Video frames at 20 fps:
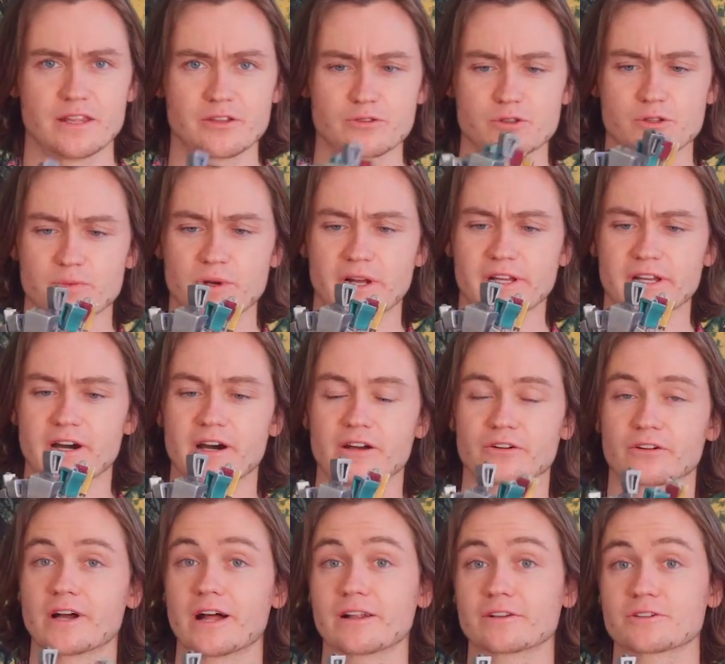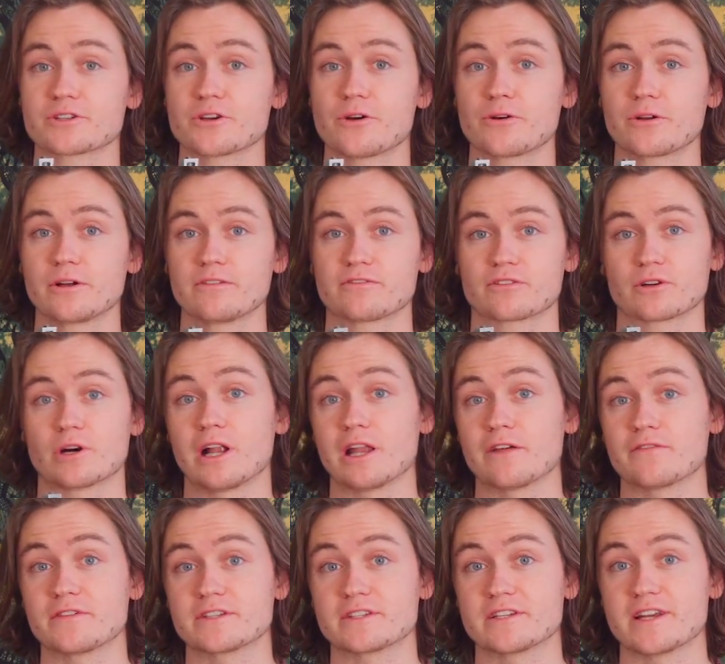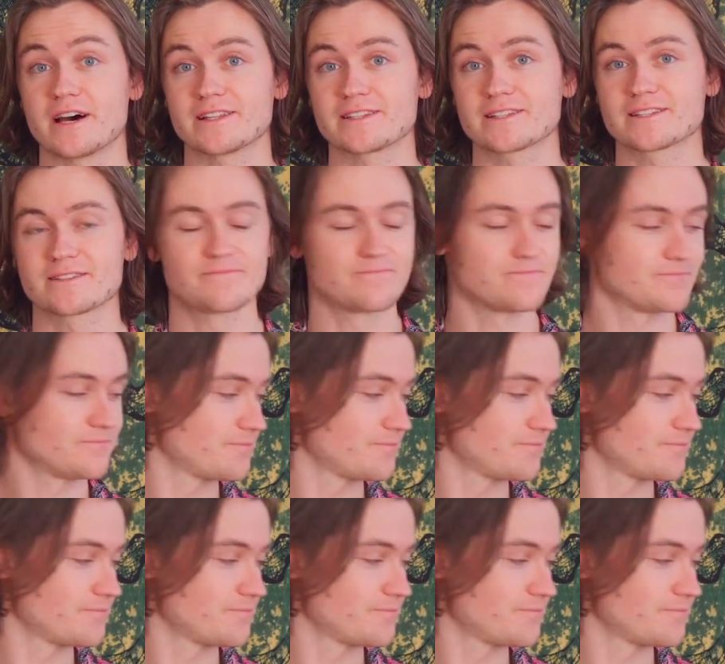This was probably $100 total for all of these nuts.